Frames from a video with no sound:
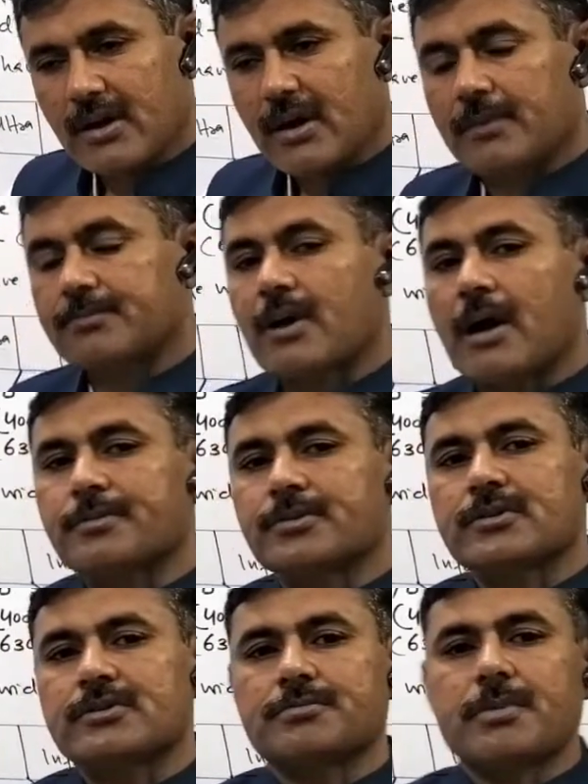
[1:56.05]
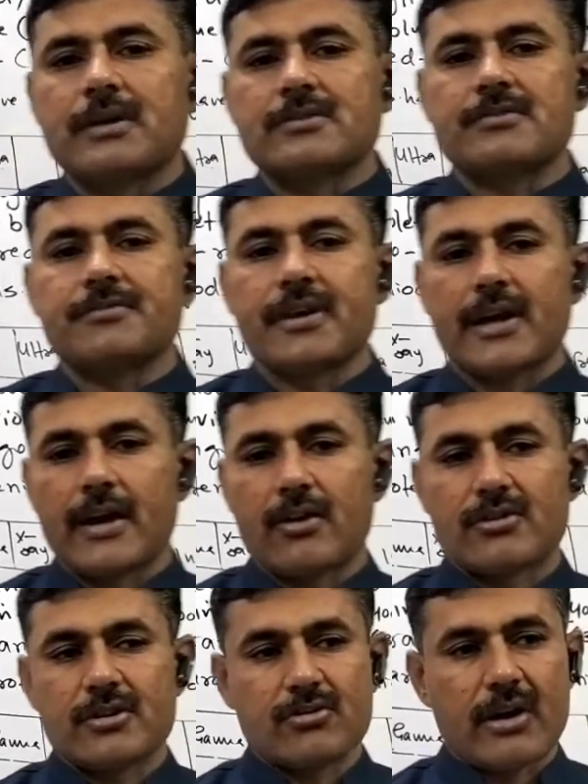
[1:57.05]
Absorption spectrum for
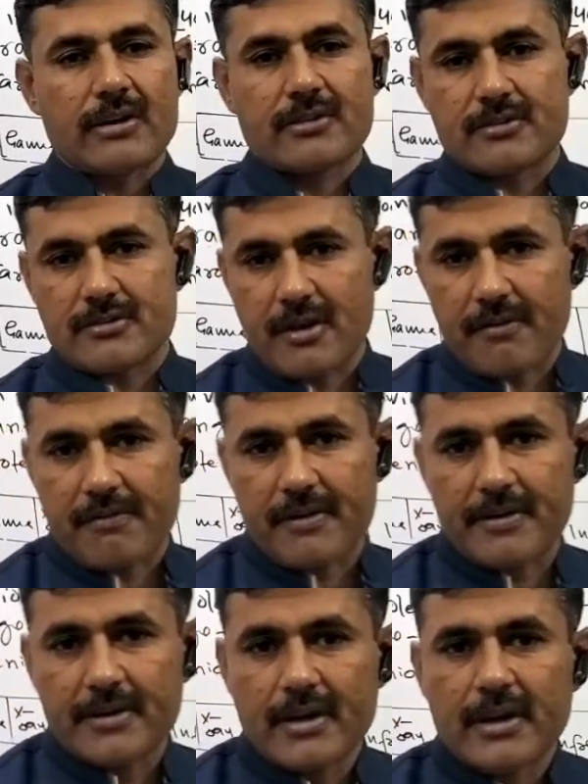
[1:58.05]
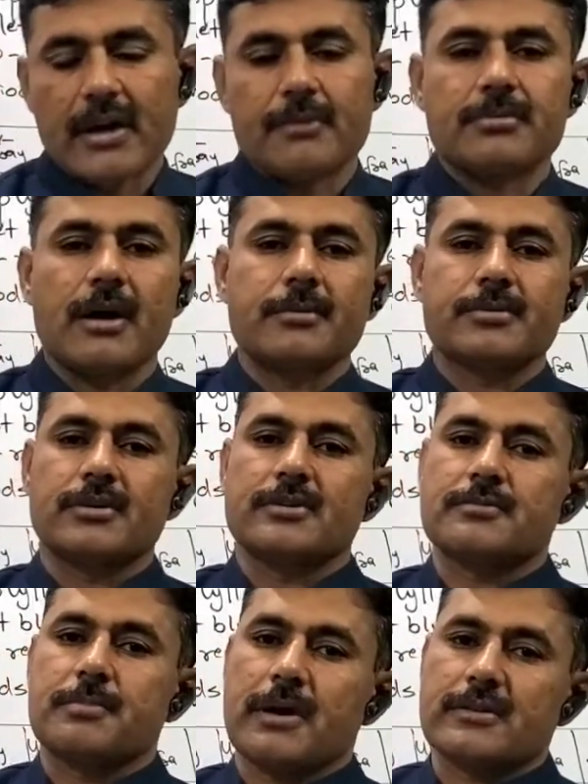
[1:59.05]
carotenoid is different. Absorption
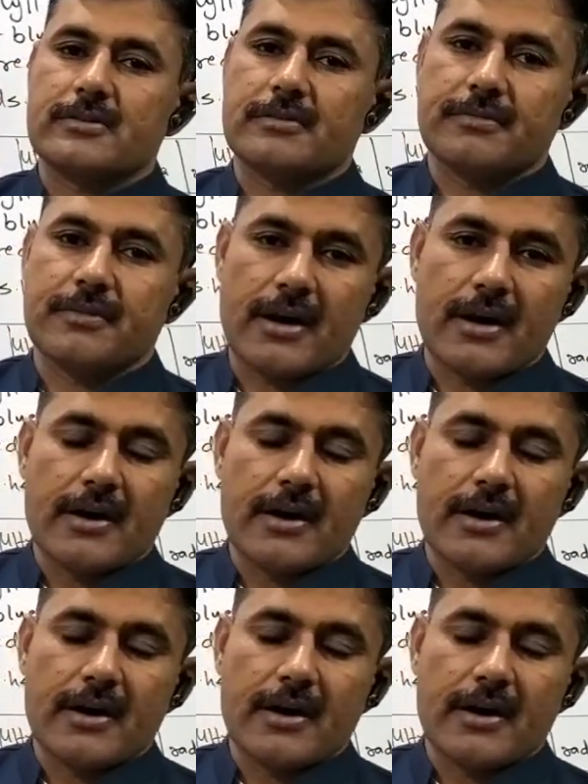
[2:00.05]
spectrum for